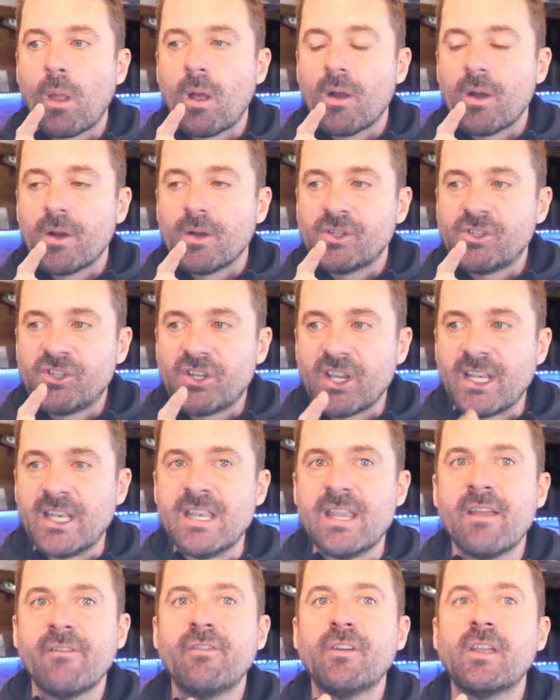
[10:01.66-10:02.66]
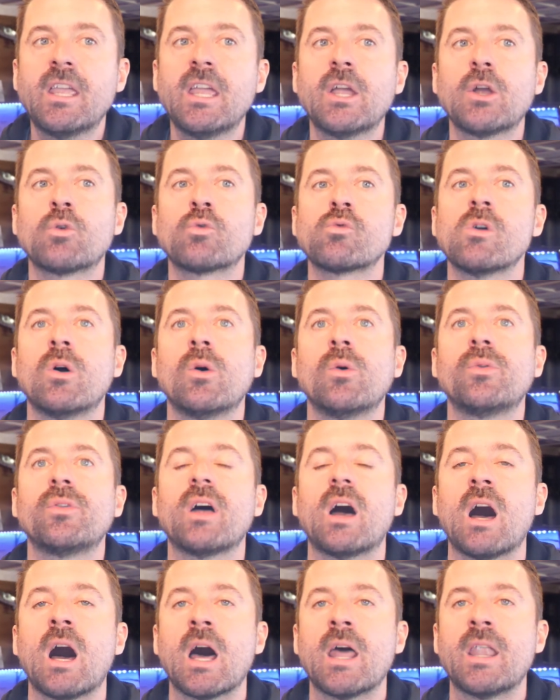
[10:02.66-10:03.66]
significant growth
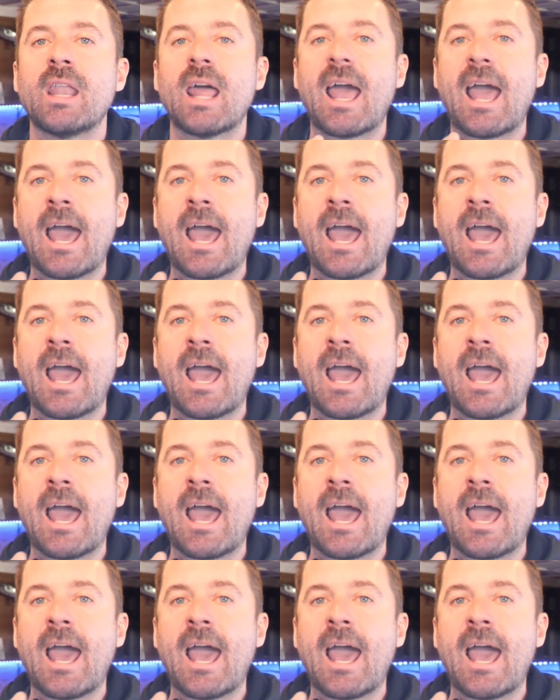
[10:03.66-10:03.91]
on